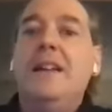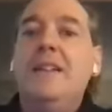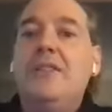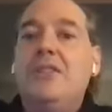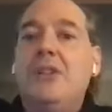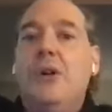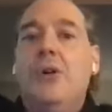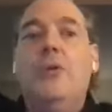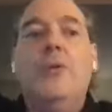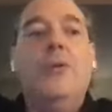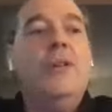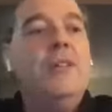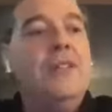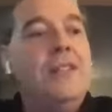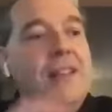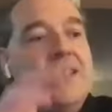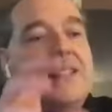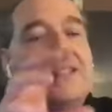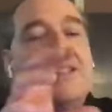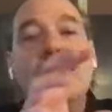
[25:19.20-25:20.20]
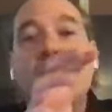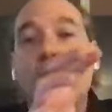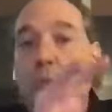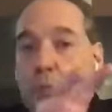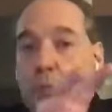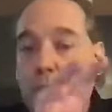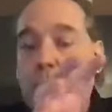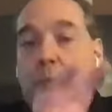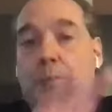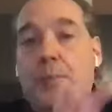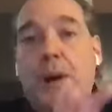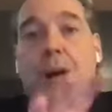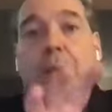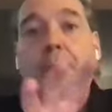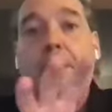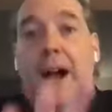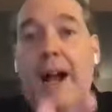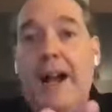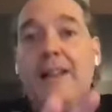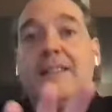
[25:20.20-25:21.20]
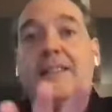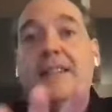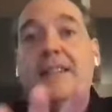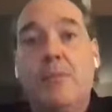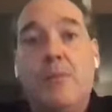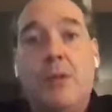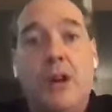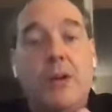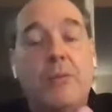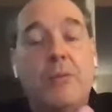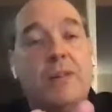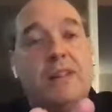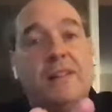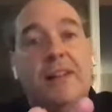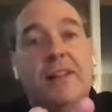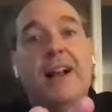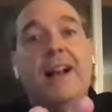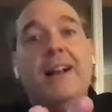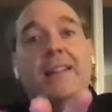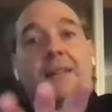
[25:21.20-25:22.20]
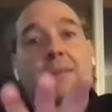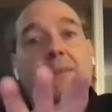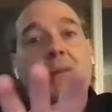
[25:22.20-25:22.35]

so this is a real problem I see working with clients.